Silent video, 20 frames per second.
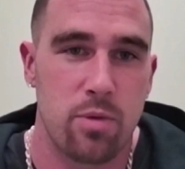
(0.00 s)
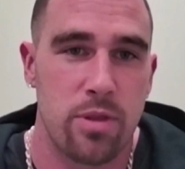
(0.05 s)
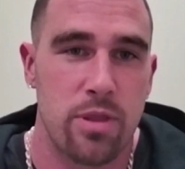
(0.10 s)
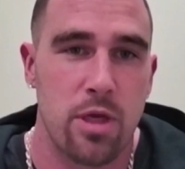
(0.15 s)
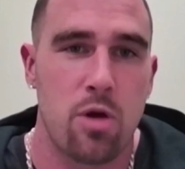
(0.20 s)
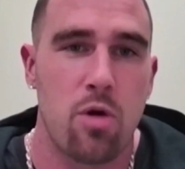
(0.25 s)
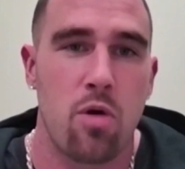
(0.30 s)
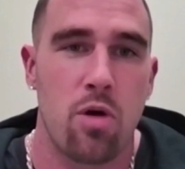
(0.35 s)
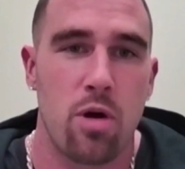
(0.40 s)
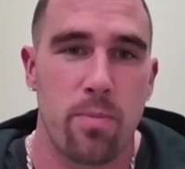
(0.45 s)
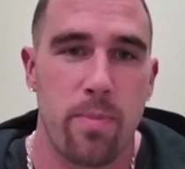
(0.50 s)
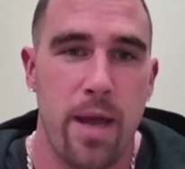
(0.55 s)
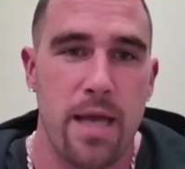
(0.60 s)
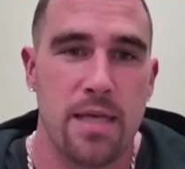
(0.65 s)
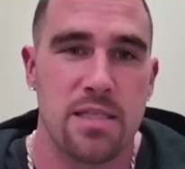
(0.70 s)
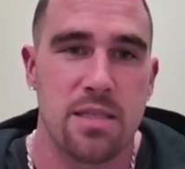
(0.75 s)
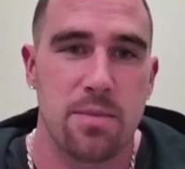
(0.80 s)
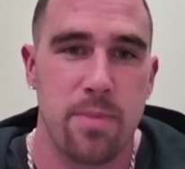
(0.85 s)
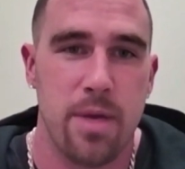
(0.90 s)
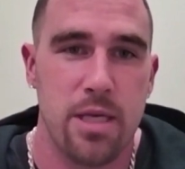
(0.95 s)
with the
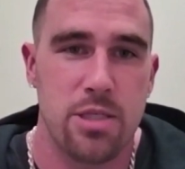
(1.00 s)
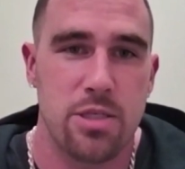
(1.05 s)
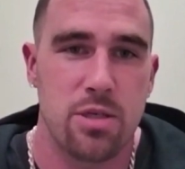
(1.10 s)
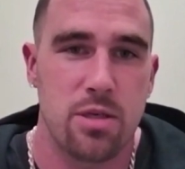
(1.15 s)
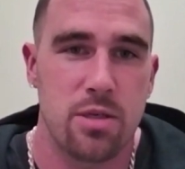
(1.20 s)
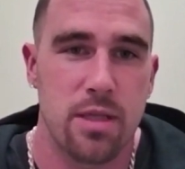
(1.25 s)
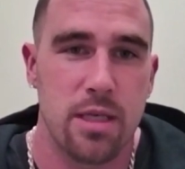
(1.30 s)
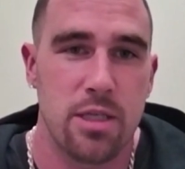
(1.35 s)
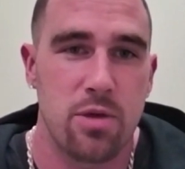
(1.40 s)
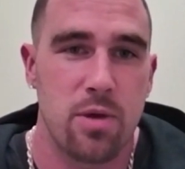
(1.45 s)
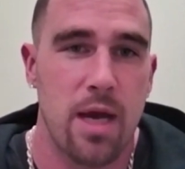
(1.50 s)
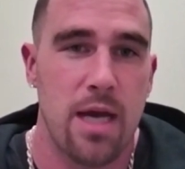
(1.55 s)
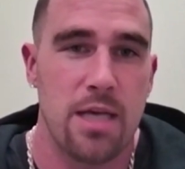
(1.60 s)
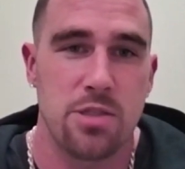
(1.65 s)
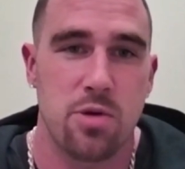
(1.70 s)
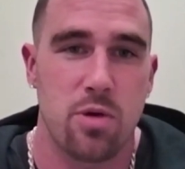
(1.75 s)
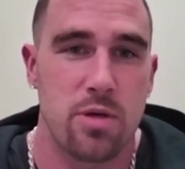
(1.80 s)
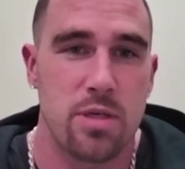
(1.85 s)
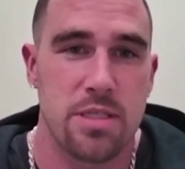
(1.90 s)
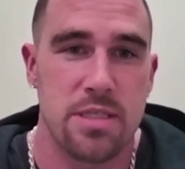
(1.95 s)
quarterbacks to make sure that you guys
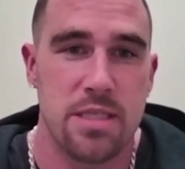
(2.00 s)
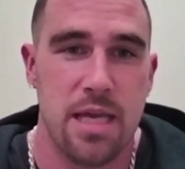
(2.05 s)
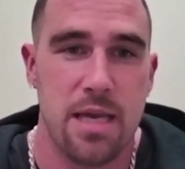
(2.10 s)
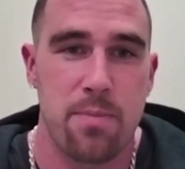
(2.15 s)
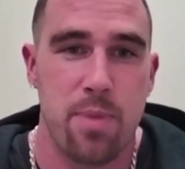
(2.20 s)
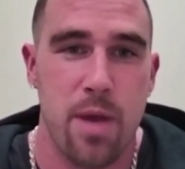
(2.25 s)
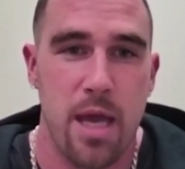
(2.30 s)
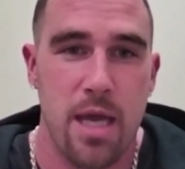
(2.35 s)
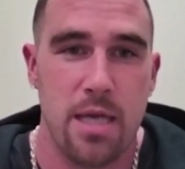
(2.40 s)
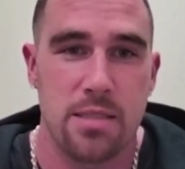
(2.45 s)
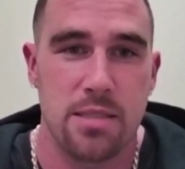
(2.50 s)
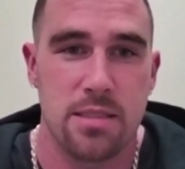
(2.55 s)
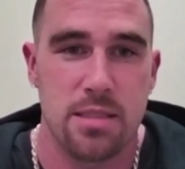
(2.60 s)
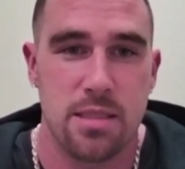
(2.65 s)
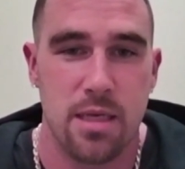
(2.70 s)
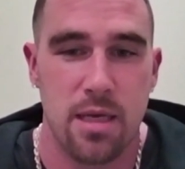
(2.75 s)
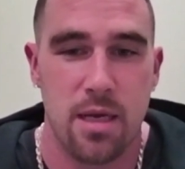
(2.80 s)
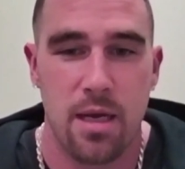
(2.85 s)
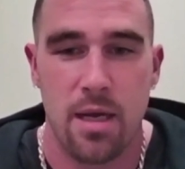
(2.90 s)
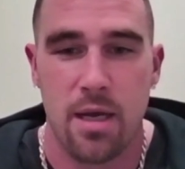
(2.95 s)
are on the same
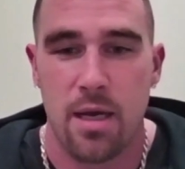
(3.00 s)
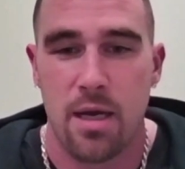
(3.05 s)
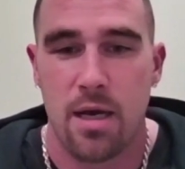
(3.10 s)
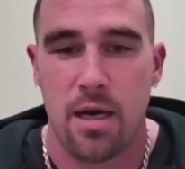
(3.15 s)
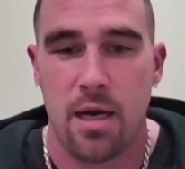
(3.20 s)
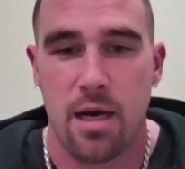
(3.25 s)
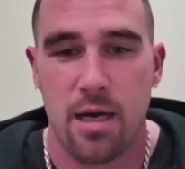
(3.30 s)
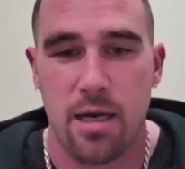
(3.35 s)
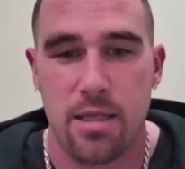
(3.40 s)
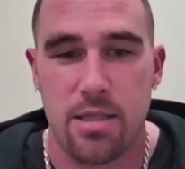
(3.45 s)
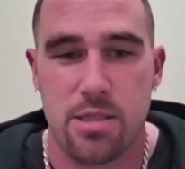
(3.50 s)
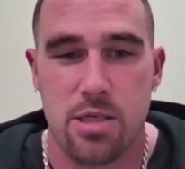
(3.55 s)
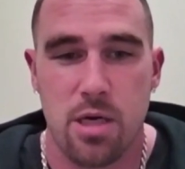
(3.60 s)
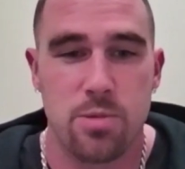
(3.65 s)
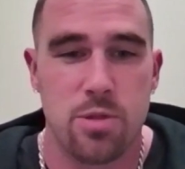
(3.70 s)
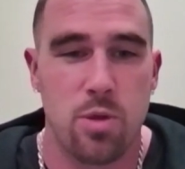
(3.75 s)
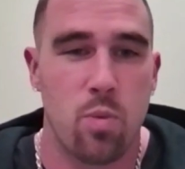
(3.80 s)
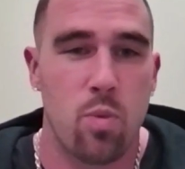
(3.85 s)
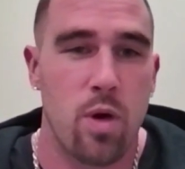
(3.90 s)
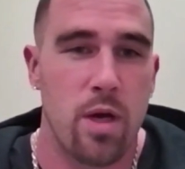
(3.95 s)
pages uh, in
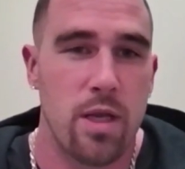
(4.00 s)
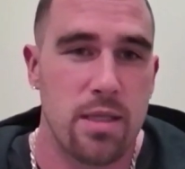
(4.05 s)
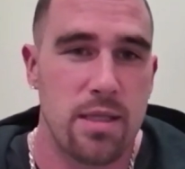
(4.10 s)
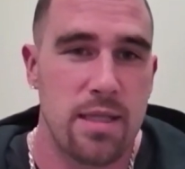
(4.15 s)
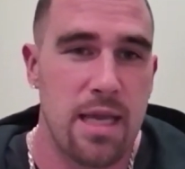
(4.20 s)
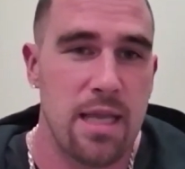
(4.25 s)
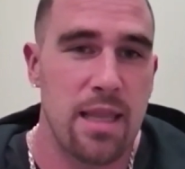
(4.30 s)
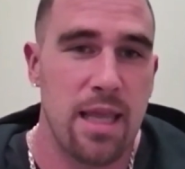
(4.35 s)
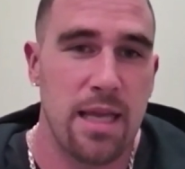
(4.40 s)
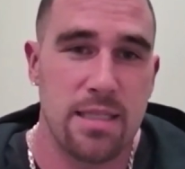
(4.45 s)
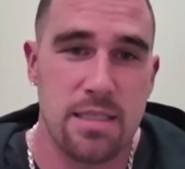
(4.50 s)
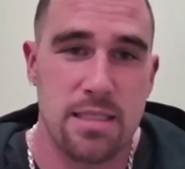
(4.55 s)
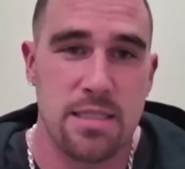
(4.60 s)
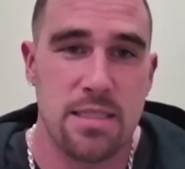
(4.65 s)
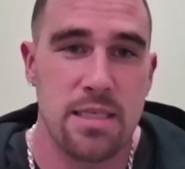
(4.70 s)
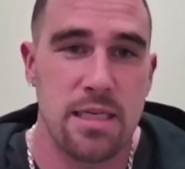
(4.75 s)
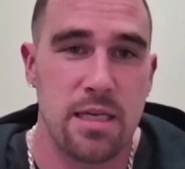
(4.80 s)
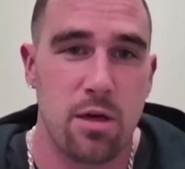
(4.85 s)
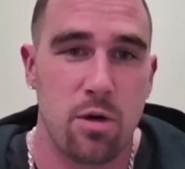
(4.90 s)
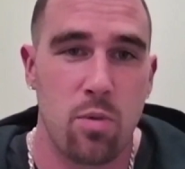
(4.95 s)
terms of what they like to
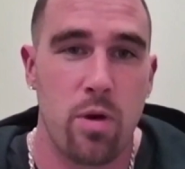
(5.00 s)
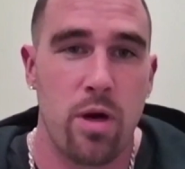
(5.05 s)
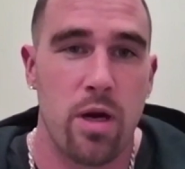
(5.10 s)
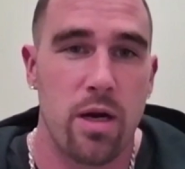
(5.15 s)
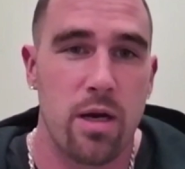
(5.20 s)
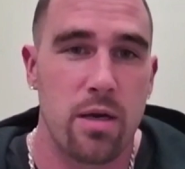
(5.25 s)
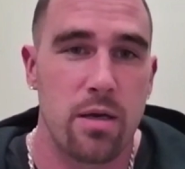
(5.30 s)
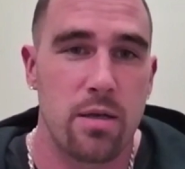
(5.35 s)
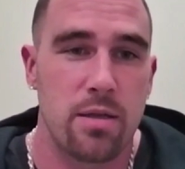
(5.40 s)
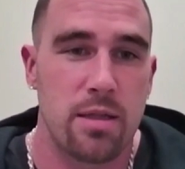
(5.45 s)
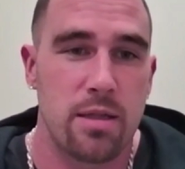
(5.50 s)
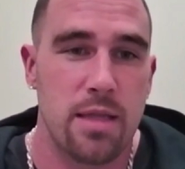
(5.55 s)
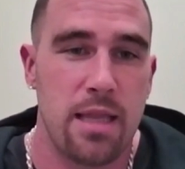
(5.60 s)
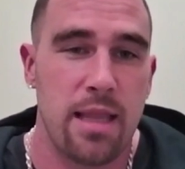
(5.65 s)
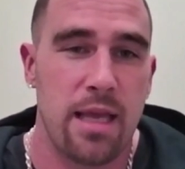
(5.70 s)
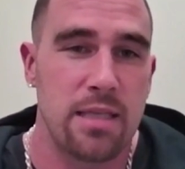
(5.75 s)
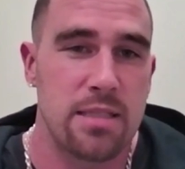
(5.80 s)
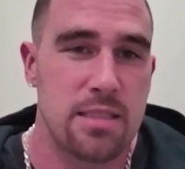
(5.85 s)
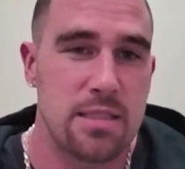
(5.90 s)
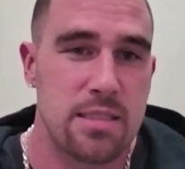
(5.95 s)
see or where they
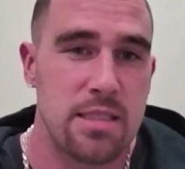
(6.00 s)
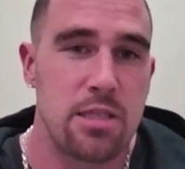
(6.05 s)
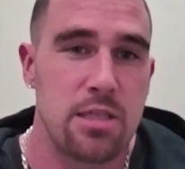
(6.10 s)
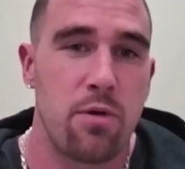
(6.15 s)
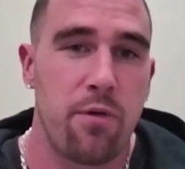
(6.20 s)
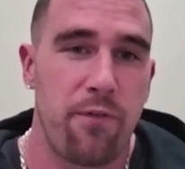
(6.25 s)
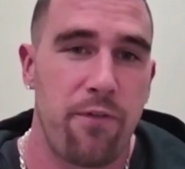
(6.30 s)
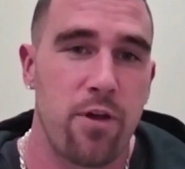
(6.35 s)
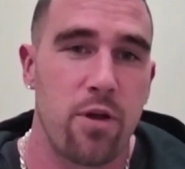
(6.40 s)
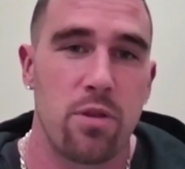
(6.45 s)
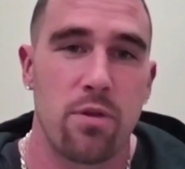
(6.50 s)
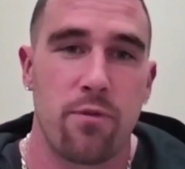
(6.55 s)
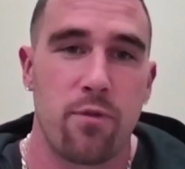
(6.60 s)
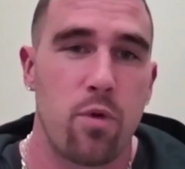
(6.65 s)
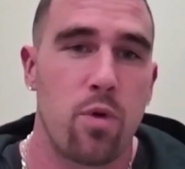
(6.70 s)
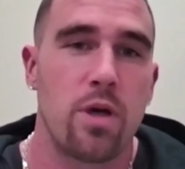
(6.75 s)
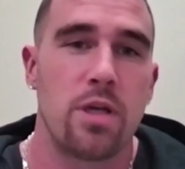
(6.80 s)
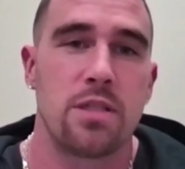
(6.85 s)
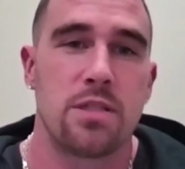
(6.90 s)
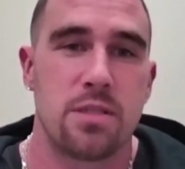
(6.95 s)
like to see you fill the
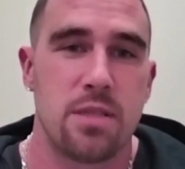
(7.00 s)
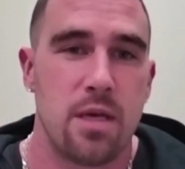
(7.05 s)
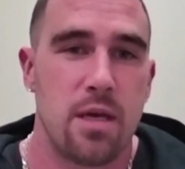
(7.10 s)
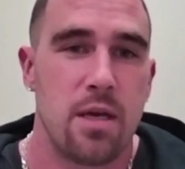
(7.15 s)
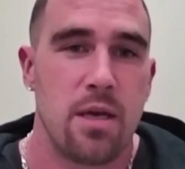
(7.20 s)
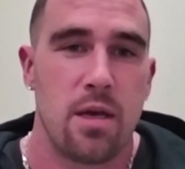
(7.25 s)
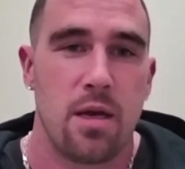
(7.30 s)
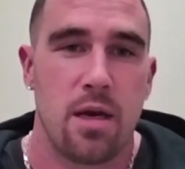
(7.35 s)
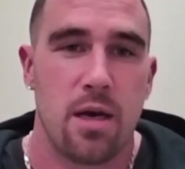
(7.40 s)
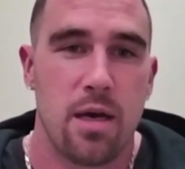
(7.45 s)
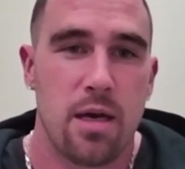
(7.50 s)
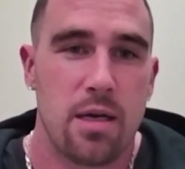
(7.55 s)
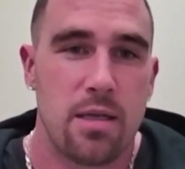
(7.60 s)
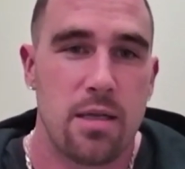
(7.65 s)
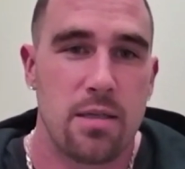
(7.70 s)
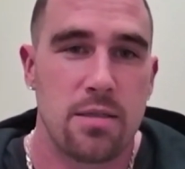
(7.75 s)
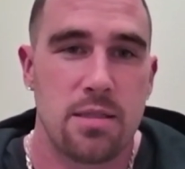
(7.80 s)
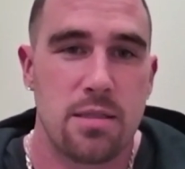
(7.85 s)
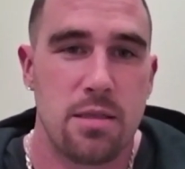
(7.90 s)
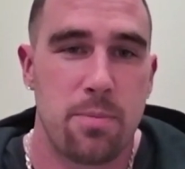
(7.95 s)
voids, uh,
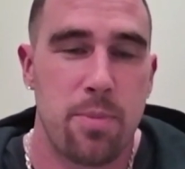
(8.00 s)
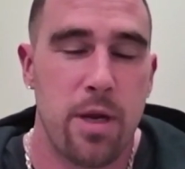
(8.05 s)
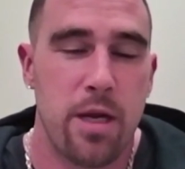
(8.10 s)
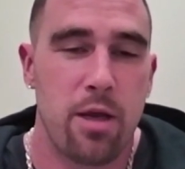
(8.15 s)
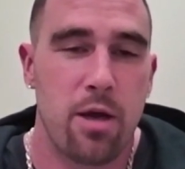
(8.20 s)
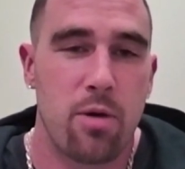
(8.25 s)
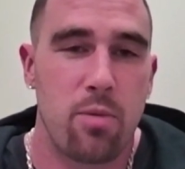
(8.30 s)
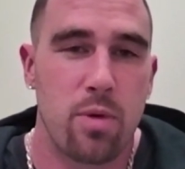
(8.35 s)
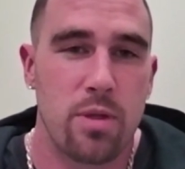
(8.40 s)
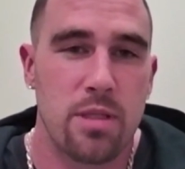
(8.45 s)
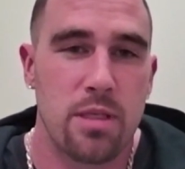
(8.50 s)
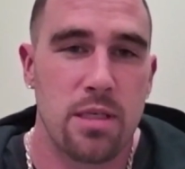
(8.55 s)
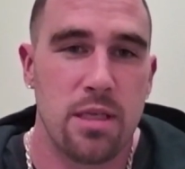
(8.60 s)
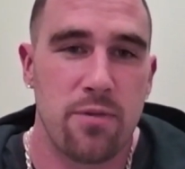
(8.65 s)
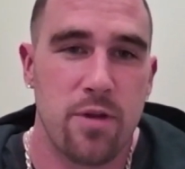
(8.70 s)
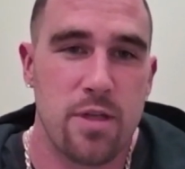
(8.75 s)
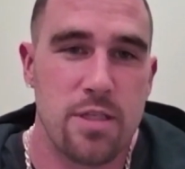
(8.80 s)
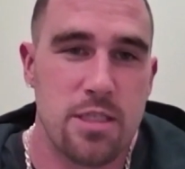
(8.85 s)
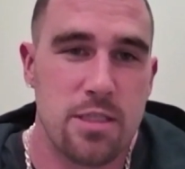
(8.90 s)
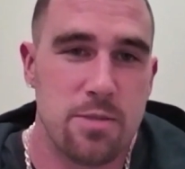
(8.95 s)
depending on what the
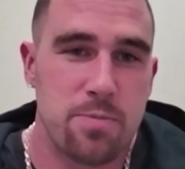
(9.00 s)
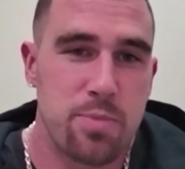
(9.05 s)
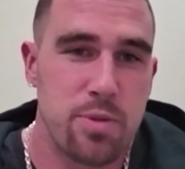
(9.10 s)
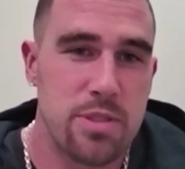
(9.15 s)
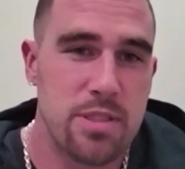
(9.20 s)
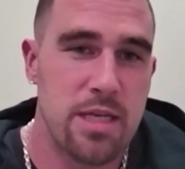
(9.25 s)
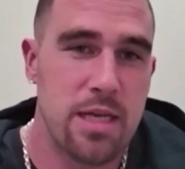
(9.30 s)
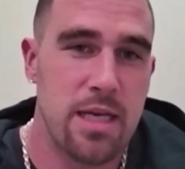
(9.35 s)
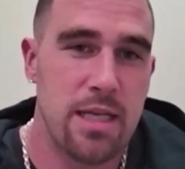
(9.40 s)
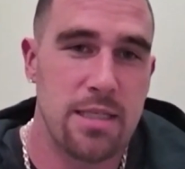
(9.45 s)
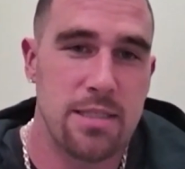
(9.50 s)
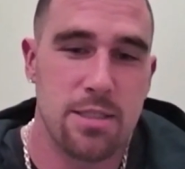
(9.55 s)
defense is presenting.